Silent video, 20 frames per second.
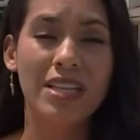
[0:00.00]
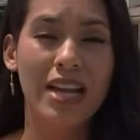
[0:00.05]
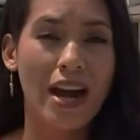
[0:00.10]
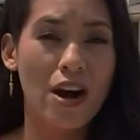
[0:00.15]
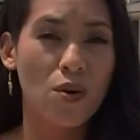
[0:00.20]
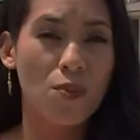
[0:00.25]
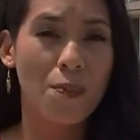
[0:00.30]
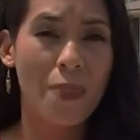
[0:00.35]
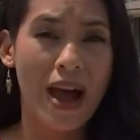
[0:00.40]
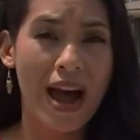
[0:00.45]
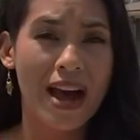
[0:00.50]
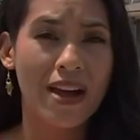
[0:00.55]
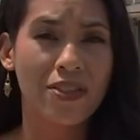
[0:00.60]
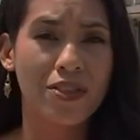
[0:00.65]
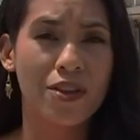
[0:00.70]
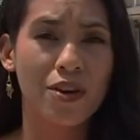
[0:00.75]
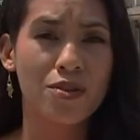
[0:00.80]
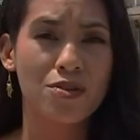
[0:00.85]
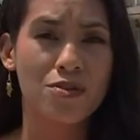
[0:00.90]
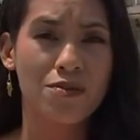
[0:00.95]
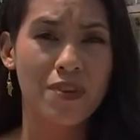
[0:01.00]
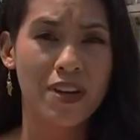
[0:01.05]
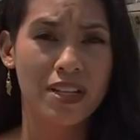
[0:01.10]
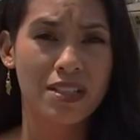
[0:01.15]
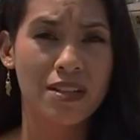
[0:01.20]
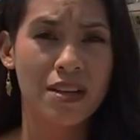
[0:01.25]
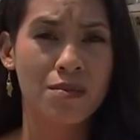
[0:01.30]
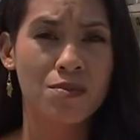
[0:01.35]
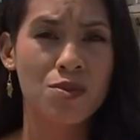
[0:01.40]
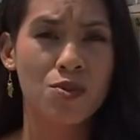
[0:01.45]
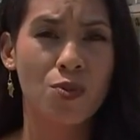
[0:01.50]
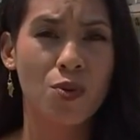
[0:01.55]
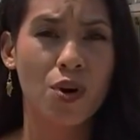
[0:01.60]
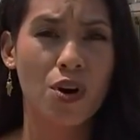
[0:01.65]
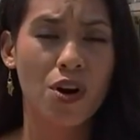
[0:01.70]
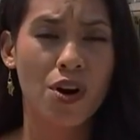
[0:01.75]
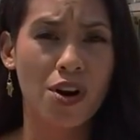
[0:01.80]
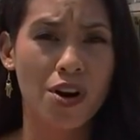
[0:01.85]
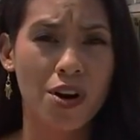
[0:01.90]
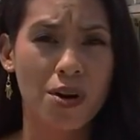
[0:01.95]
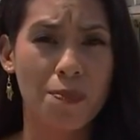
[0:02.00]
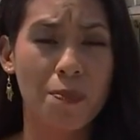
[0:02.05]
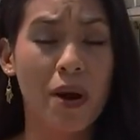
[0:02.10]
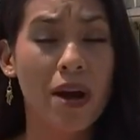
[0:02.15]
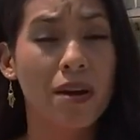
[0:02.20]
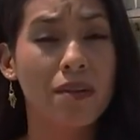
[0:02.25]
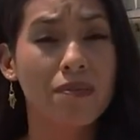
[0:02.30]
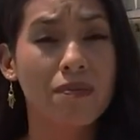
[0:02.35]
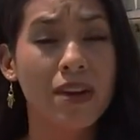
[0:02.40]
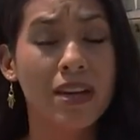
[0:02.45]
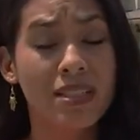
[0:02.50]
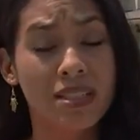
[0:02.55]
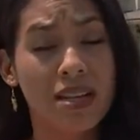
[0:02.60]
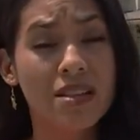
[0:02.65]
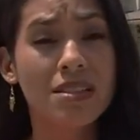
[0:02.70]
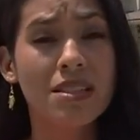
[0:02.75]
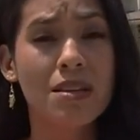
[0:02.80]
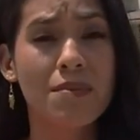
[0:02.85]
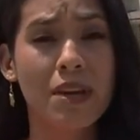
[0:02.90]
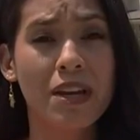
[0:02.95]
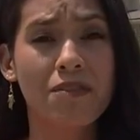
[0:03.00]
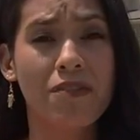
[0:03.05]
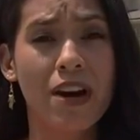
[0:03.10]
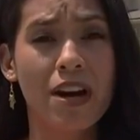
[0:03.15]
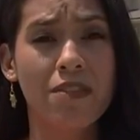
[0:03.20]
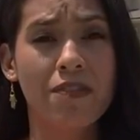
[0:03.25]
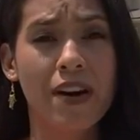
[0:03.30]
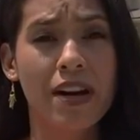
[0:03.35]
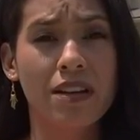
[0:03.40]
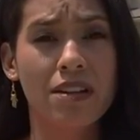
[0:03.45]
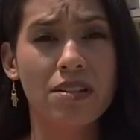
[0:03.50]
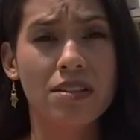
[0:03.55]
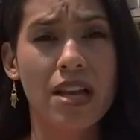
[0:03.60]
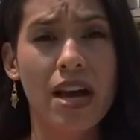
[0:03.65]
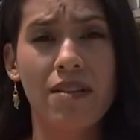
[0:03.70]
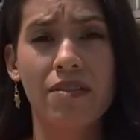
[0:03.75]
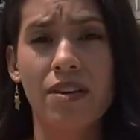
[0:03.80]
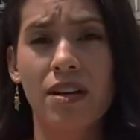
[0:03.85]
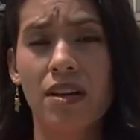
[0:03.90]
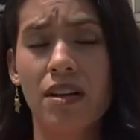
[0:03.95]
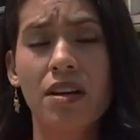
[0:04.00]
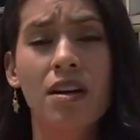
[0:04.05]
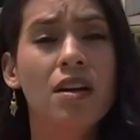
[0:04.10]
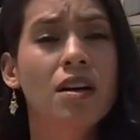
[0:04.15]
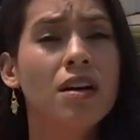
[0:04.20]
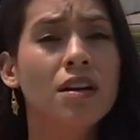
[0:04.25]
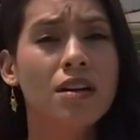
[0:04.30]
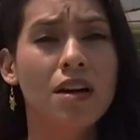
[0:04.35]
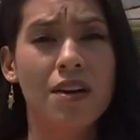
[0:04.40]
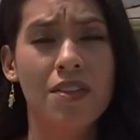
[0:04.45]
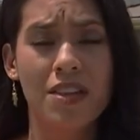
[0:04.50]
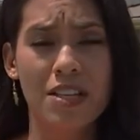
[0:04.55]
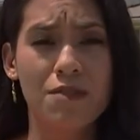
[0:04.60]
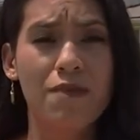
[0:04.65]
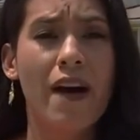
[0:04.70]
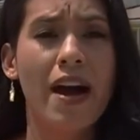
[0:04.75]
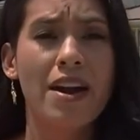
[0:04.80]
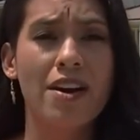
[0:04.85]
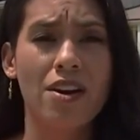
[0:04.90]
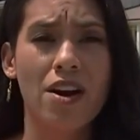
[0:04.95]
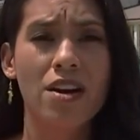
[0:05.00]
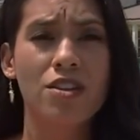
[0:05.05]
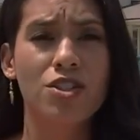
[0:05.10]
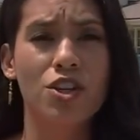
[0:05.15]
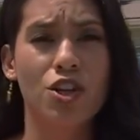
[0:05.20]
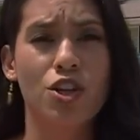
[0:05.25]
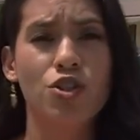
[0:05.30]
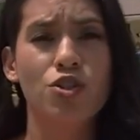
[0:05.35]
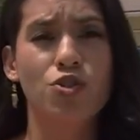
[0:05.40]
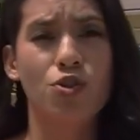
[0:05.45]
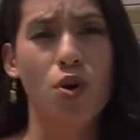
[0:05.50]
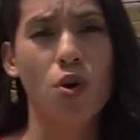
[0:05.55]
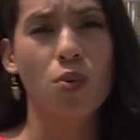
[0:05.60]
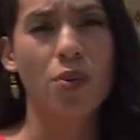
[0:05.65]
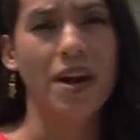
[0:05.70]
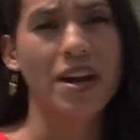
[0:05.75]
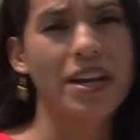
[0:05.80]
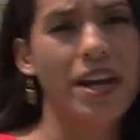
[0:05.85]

how bad those victims were hurt, but it does seem like firefighters have a uh, this fire under control right